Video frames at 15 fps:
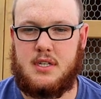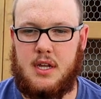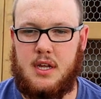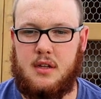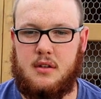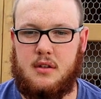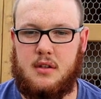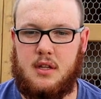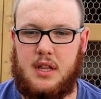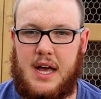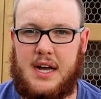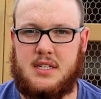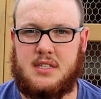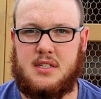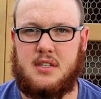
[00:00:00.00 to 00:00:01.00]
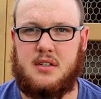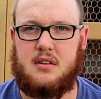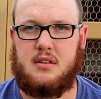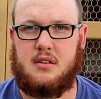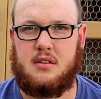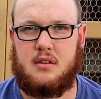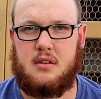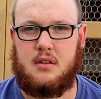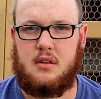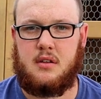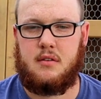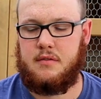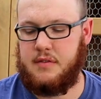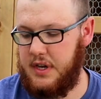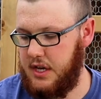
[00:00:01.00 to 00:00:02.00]
in the last
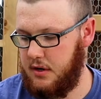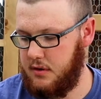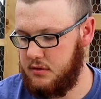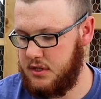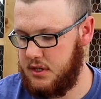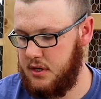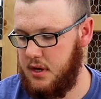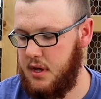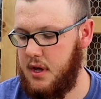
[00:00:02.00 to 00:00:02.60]
videos.